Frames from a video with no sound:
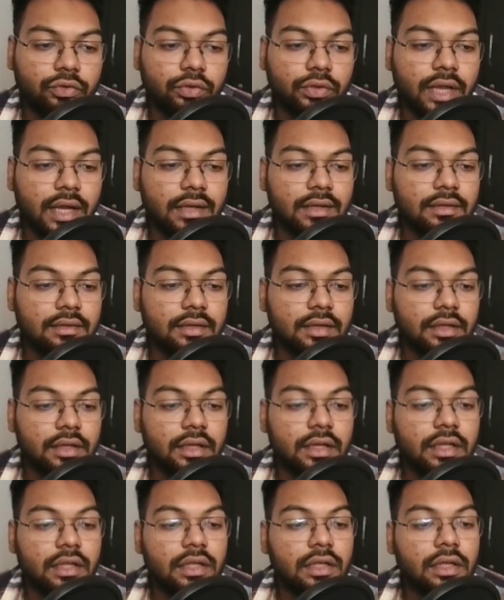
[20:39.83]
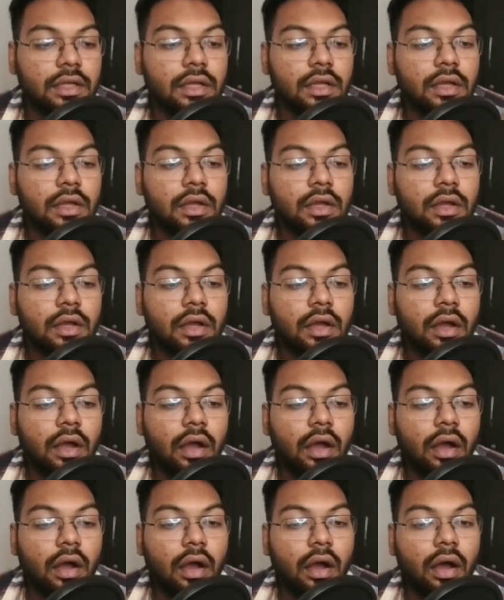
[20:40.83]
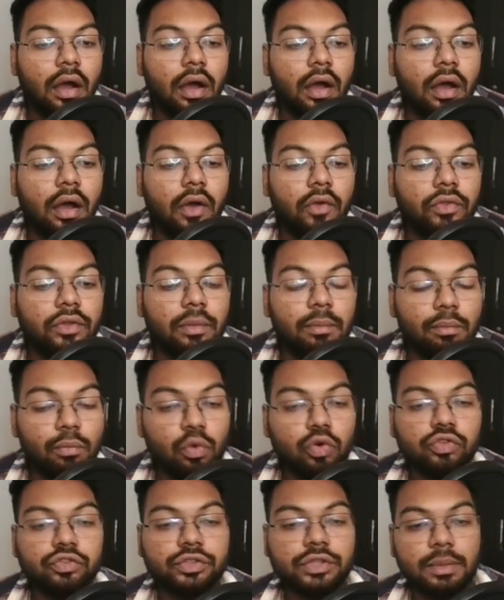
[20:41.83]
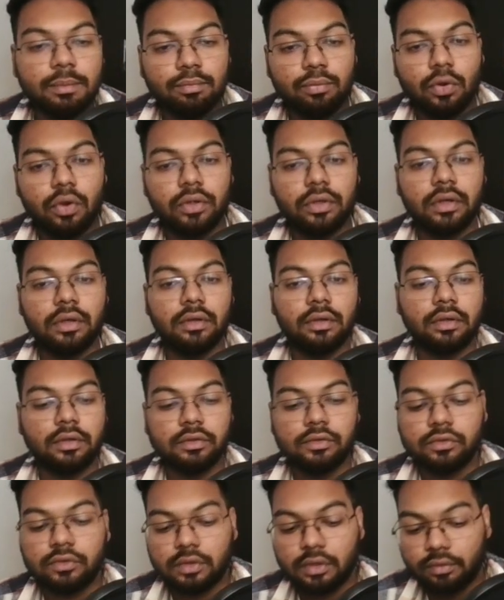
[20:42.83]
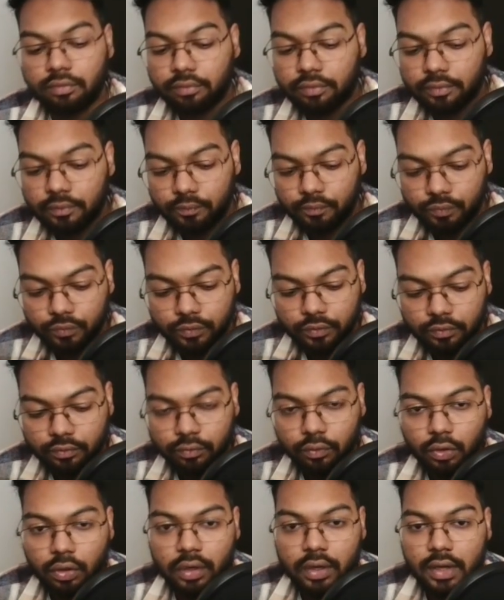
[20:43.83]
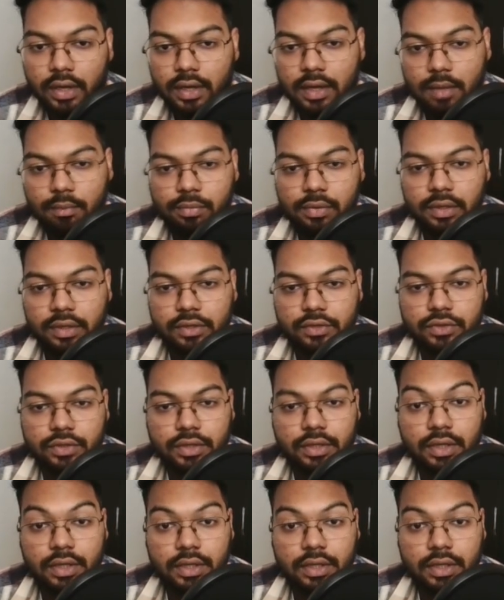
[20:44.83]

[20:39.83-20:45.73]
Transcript: So that is really the most important stuff for an application,